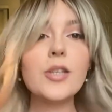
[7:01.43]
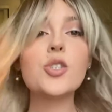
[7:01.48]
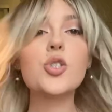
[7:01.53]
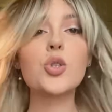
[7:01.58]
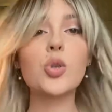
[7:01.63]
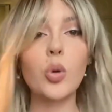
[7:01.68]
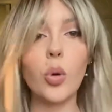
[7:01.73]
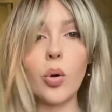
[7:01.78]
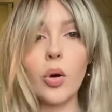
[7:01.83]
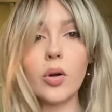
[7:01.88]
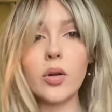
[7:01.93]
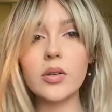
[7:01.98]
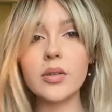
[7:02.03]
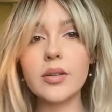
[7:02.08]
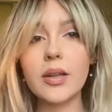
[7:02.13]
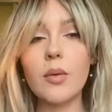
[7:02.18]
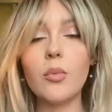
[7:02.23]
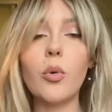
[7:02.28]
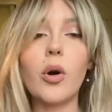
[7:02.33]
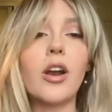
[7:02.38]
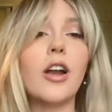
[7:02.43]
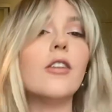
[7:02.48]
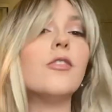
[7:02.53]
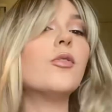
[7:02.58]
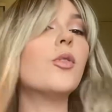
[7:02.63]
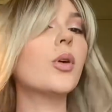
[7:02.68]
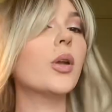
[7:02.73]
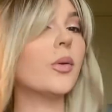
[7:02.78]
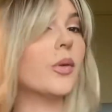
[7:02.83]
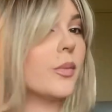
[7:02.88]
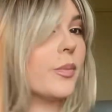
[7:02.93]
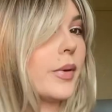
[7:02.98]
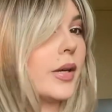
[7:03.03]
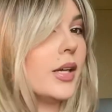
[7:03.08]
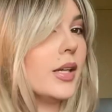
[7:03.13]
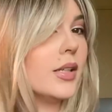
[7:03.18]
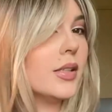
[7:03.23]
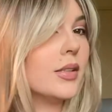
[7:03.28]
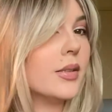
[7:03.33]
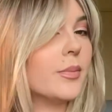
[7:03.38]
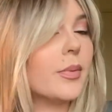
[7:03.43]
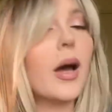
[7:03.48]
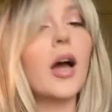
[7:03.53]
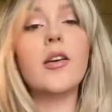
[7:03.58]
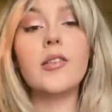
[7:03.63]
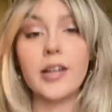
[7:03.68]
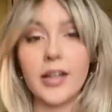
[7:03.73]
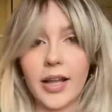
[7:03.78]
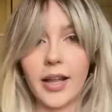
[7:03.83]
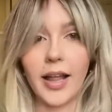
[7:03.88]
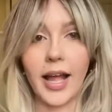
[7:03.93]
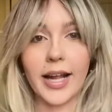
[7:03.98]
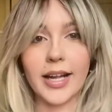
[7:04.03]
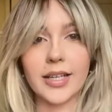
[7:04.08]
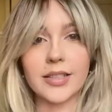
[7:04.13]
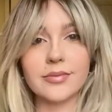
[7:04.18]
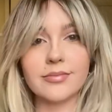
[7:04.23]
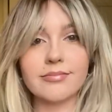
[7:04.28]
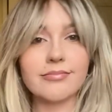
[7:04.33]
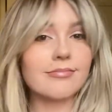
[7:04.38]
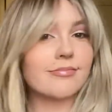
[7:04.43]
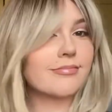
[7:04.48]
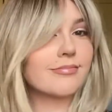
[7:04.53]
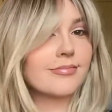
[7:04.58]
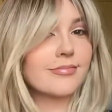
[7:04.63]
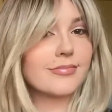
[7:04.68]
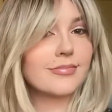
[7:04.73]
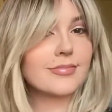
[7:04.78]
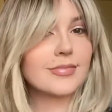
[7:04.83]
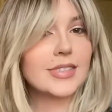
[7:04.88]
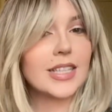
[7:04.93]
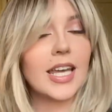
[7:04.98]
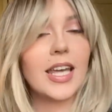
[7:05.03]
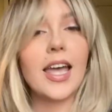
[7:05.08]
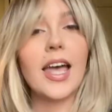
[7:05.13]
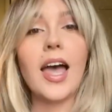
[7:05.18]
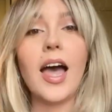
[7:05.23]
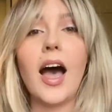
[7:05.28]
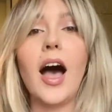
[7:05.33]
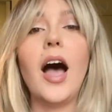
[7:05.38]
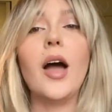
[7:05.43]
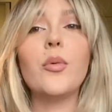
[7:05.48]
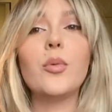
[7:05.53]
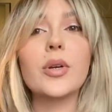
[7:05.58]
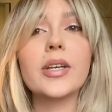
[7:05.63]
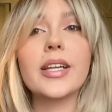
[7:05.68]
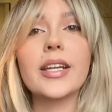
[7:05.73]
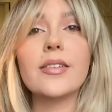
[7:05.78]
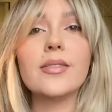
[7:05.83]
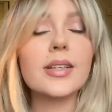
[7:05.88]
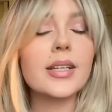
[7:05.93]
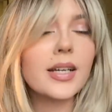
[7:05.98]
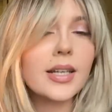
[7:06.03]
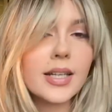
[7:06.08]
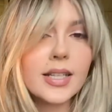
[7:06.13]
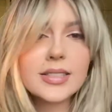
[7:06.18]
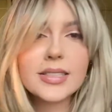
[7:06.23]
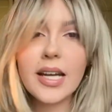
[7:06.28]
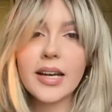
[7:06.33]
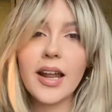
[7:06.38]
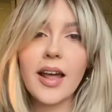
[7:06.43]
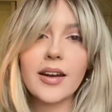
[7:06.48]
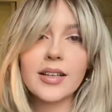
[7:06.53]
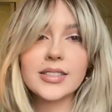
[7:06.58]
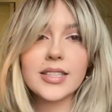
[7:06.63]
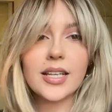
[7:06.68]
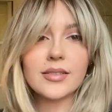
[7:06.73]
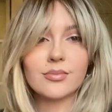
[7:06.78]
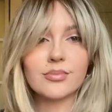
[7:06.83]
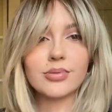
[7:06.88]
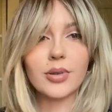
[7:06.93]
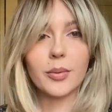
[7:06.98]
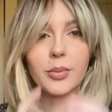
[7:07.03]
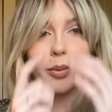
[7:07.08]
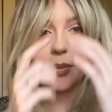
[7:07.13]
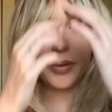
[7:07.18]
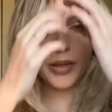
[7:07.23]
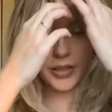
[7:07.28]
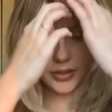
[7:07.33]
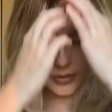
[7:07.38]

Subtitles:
short than what I thought it would be, but I really like it. I would give it a 10 out of 10, probably.